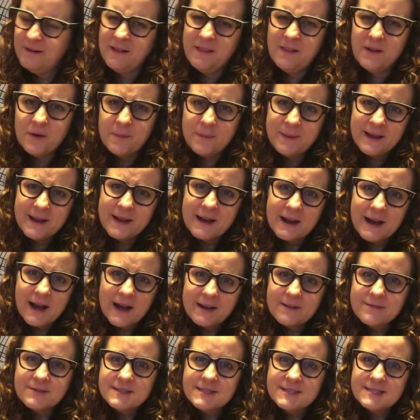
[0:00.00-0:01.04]
there being a
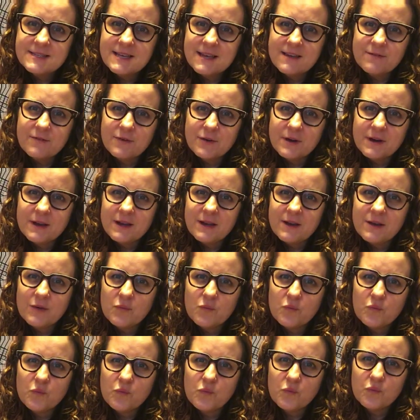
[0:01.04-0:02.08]
kind of
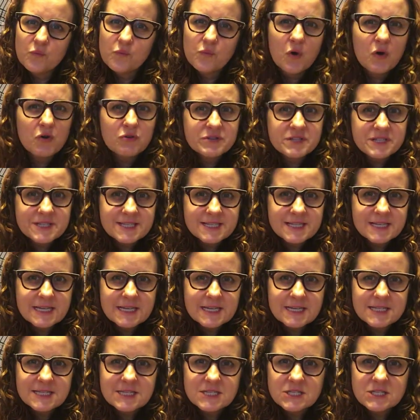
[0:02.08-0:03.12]
savory,
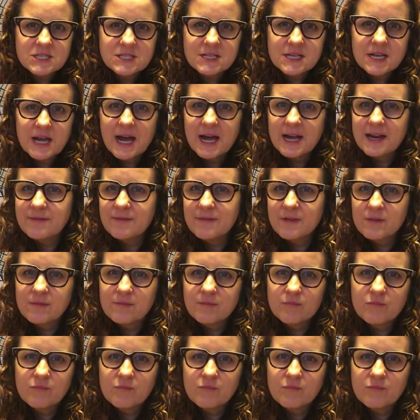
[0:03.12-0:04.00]
roasted, kind of